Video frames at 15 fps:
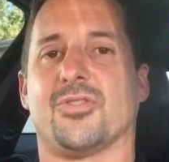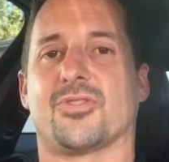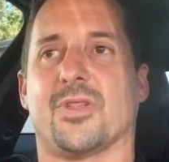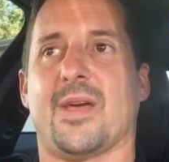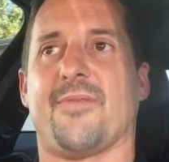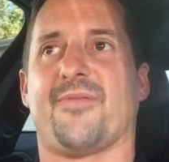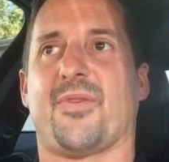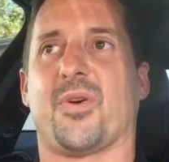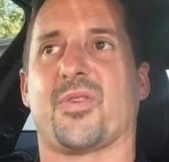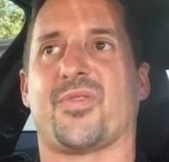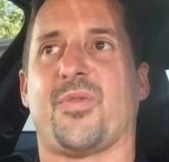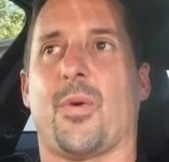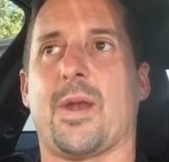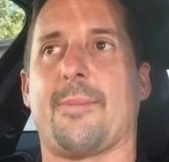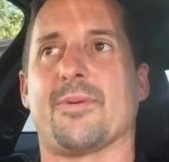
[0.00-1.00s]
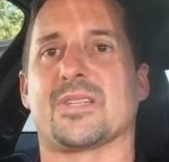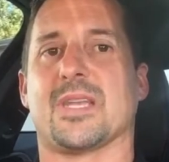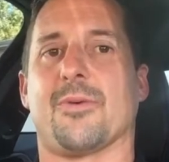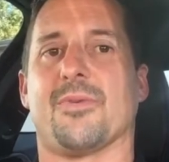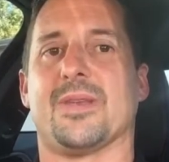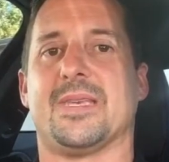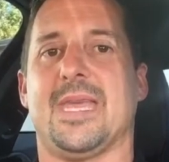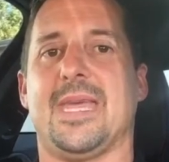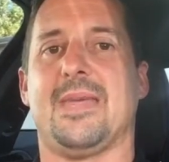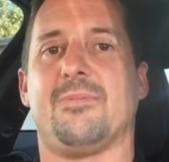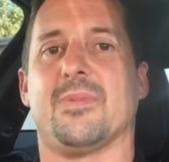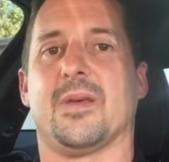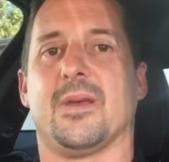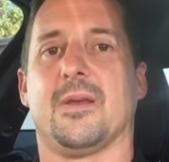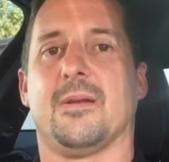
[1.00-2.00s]
So that first 40%
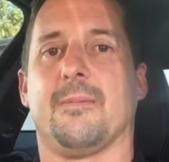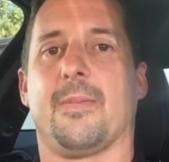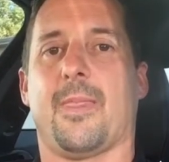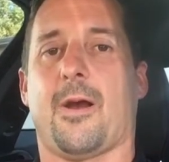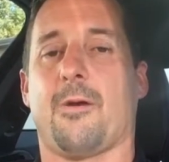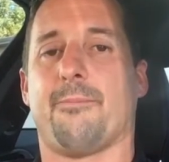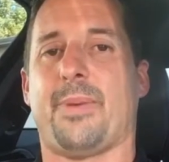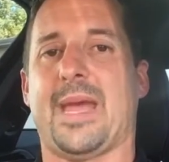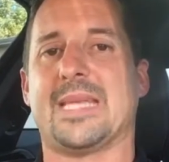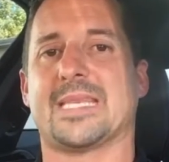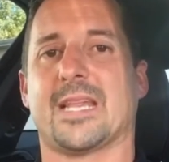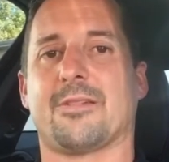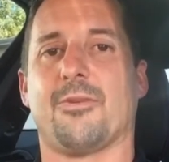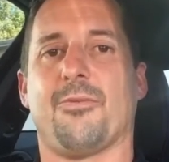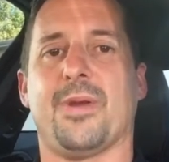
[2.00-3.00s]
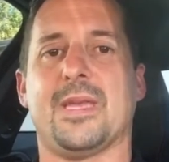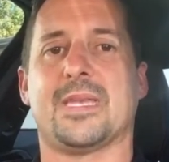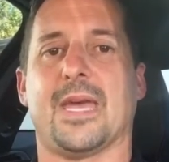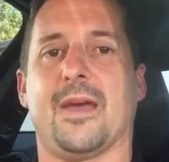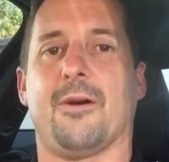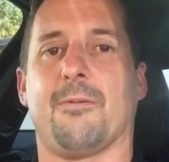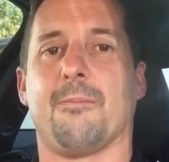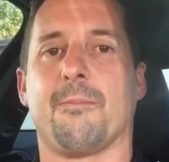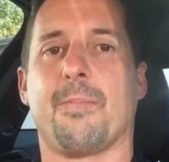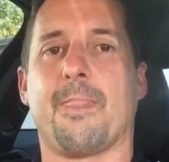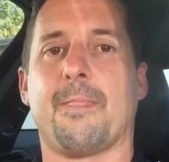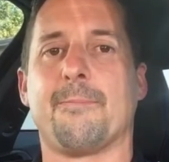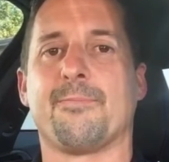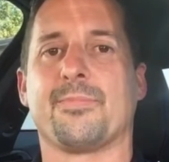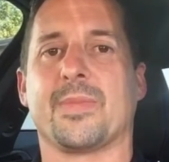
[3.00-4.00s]
redeemed are basically retail.
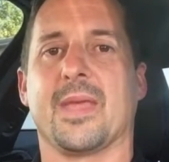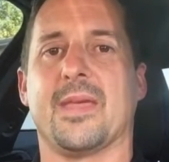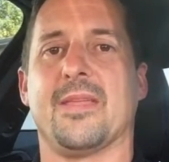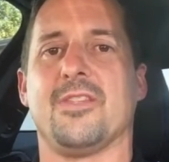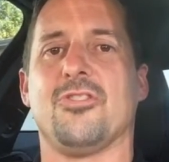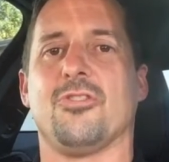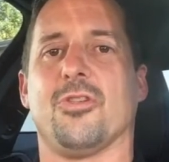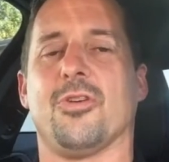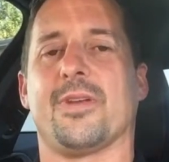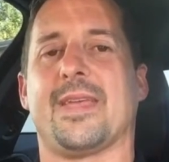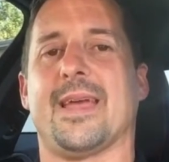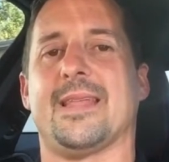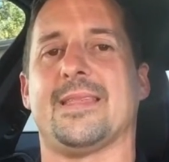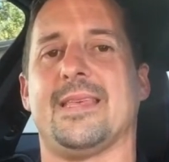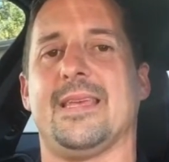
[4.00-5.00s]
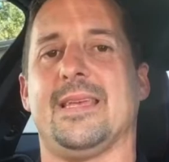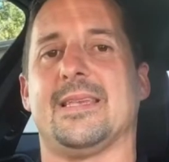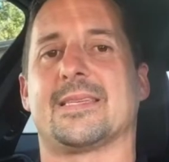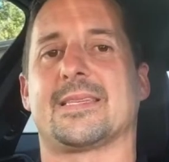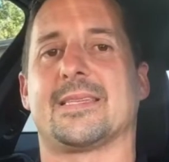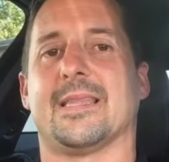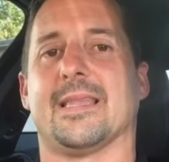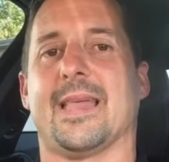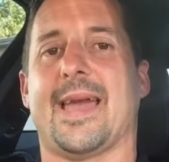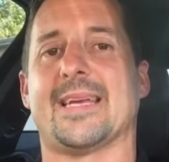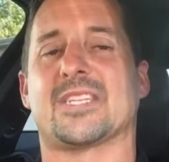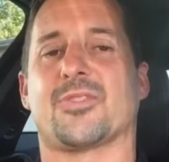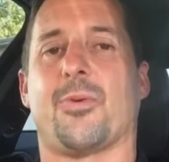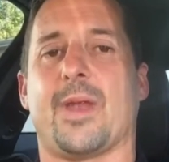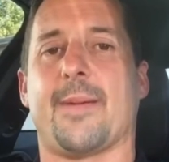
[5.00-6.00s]
And then you look at the
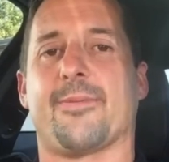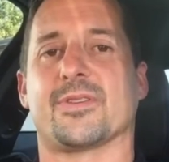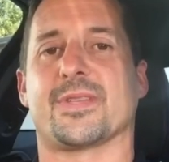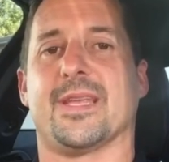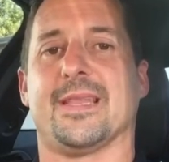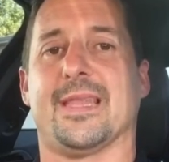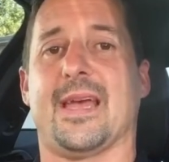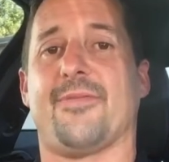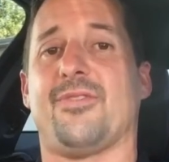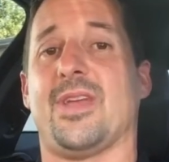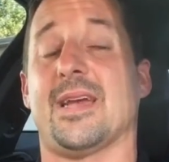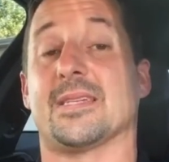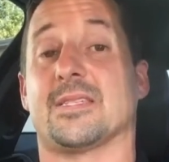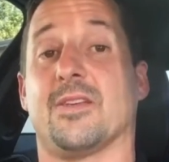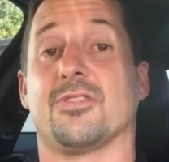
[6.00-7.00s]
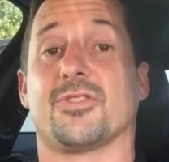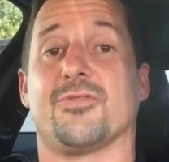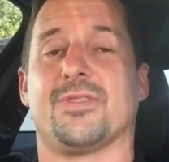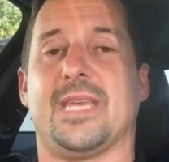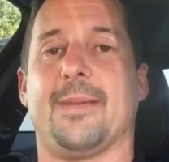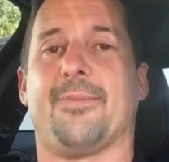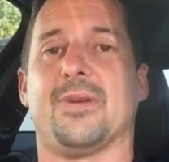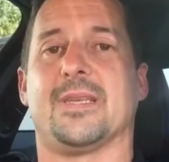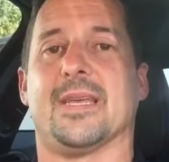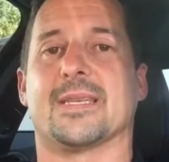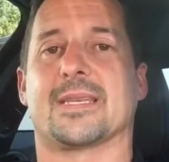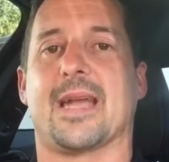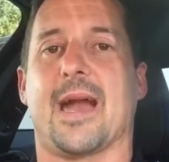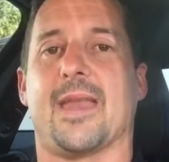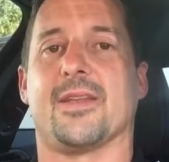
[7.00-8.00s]
last 20% left, yes, those are deeply
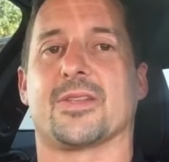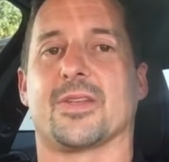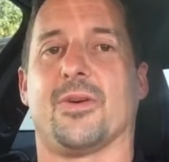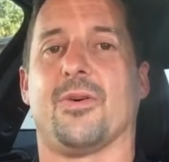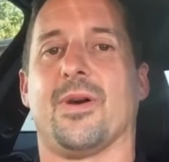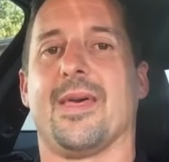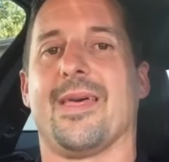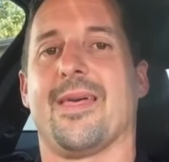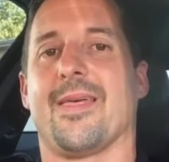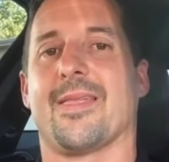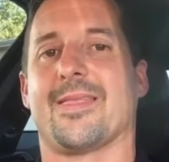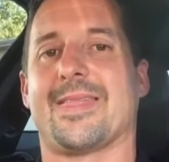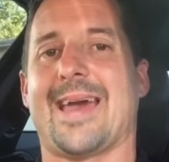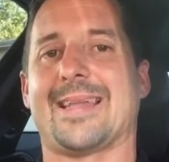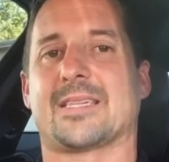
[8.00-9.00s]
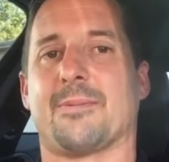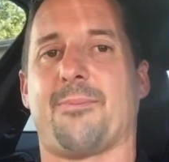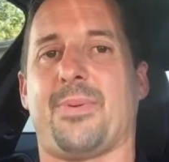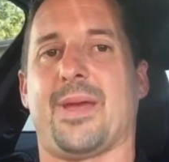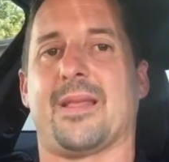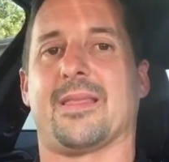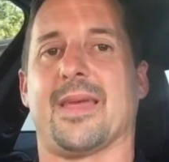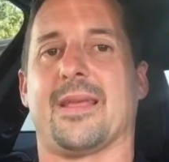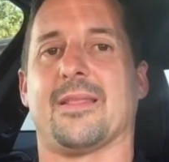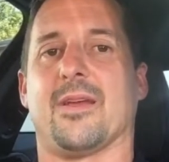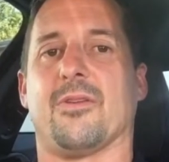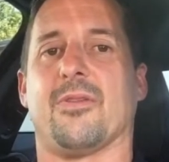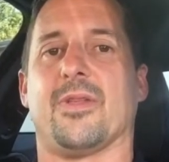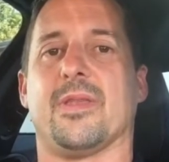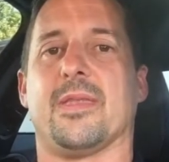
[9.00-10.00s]
discounted. So that's a big thing there.
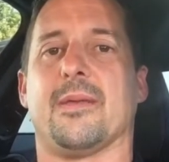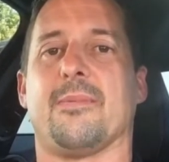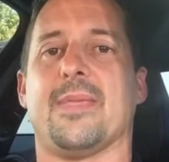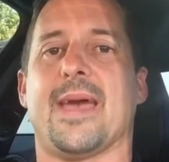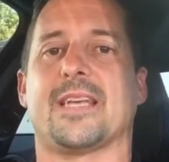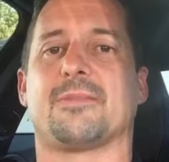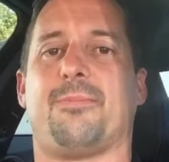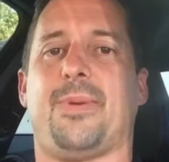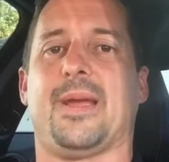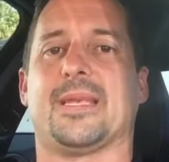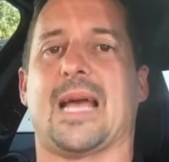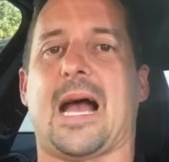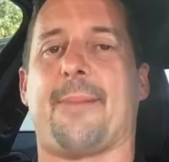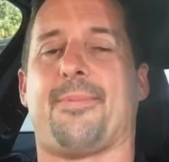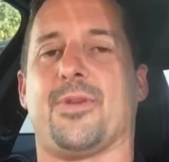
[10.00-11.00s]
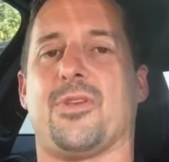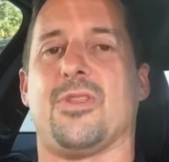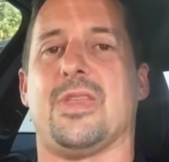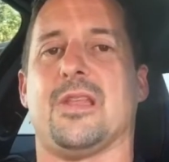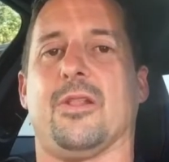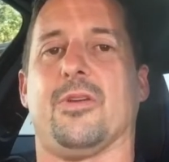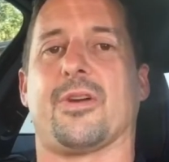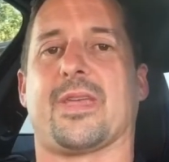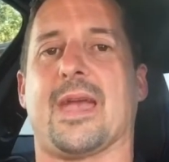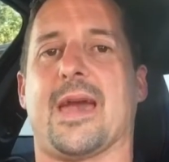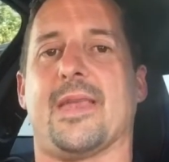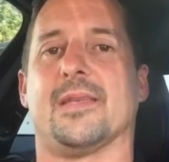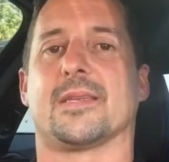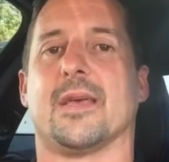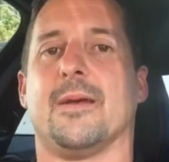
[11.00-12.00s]
The next big topic you need to look
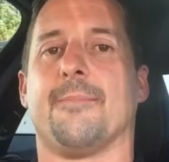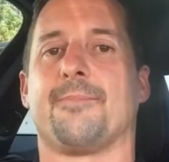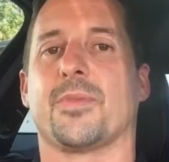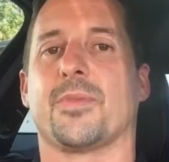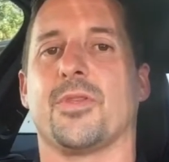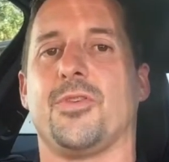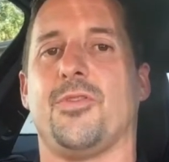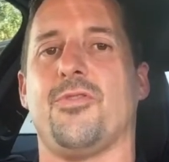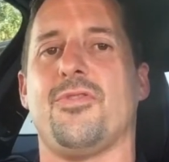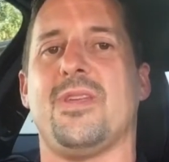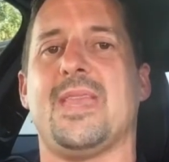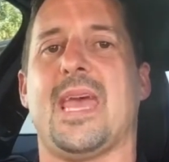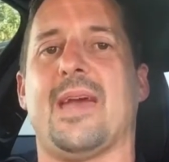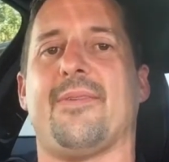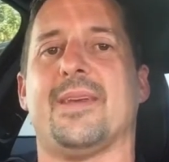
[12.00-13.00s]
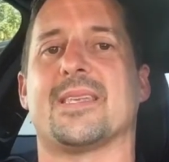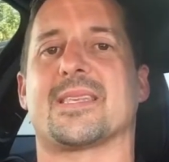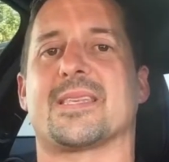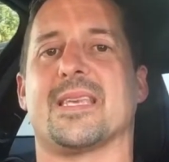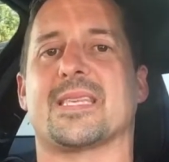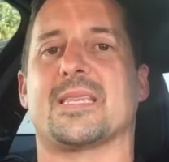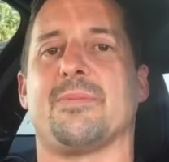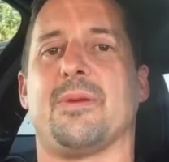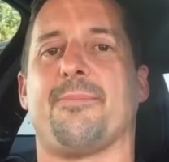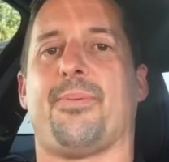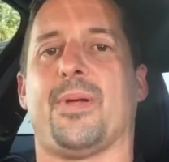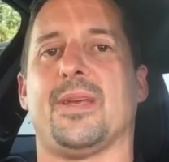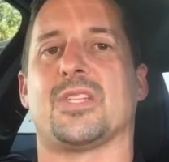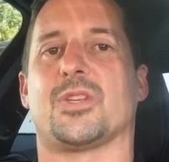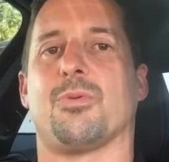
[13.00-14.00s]
at is you need to have a system in
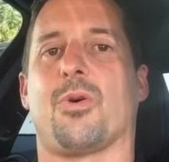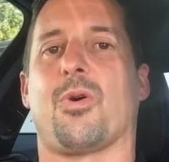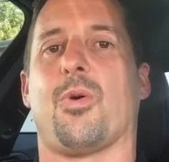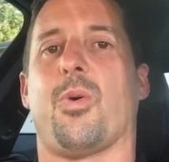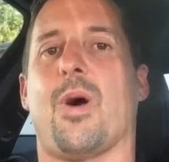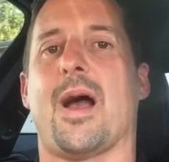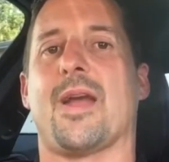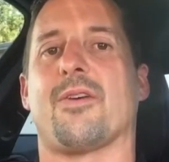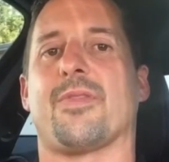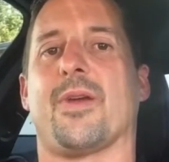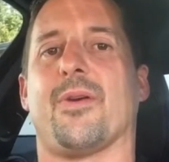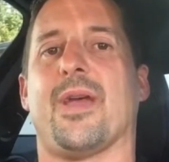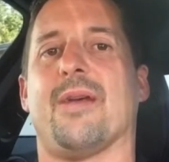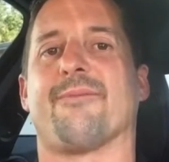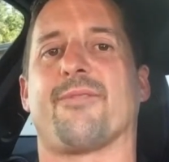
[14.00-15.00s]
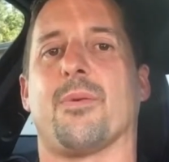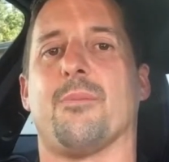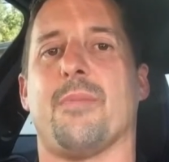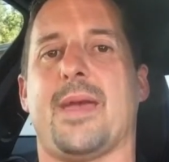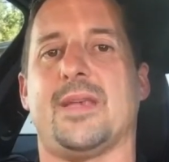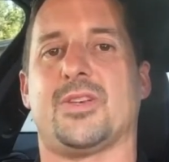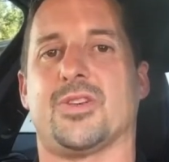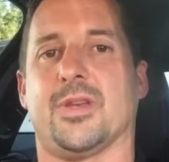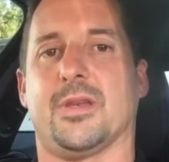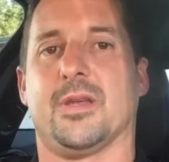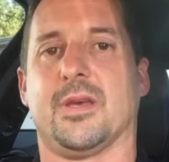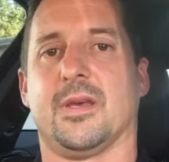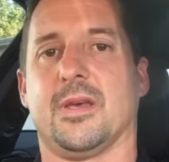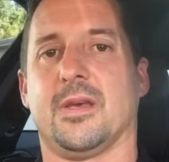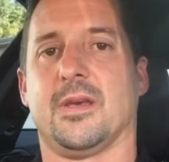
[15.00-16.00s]
place to acquire their information.
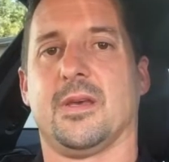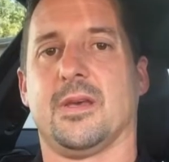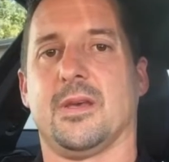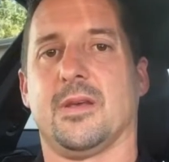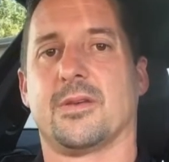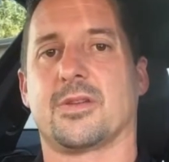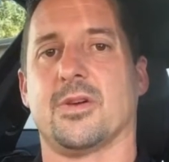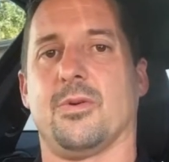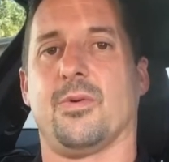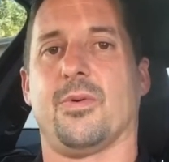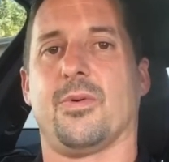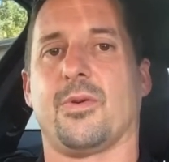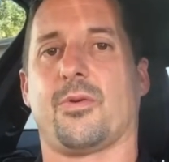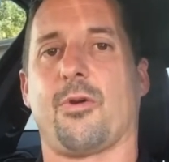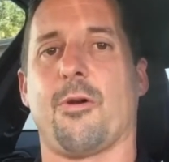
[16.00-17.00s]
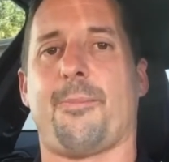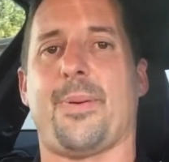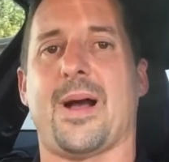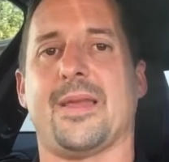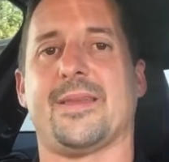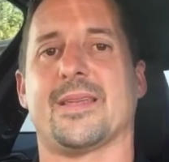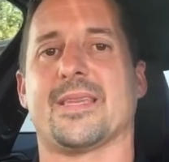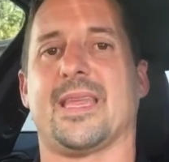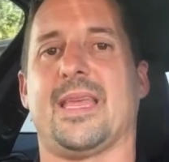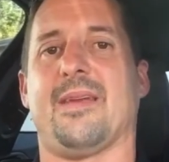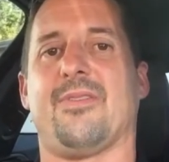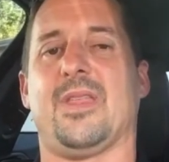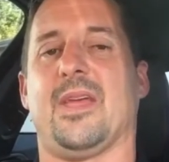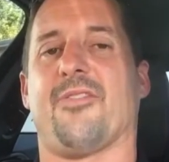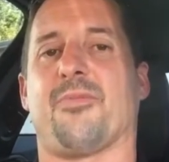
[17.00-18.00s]
So Groupon doesn't
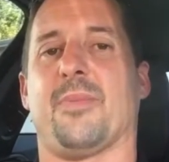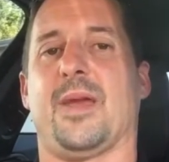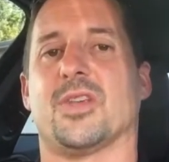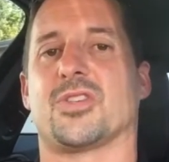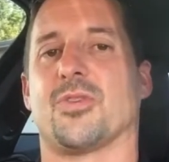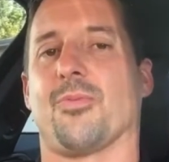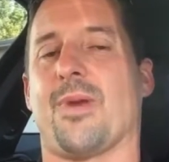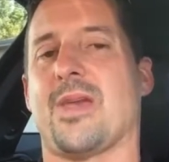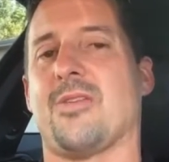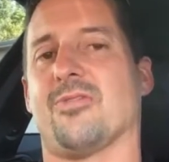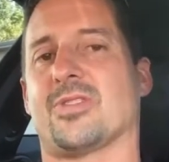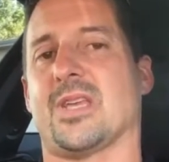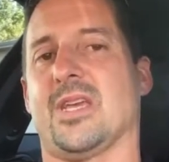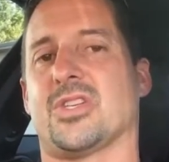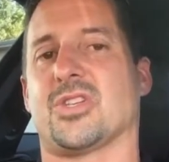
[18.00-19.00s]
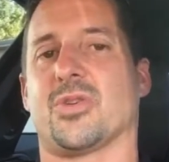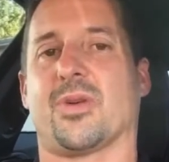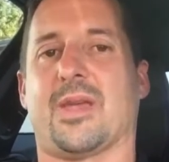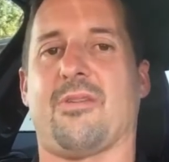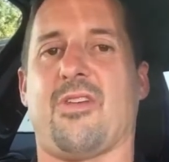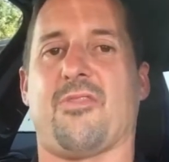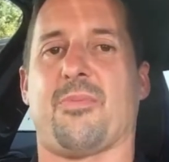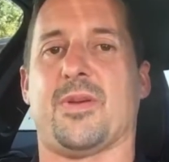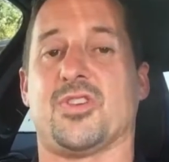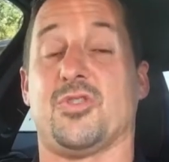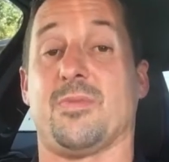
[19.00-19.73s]
give you the information. The radio stations don't give you the information.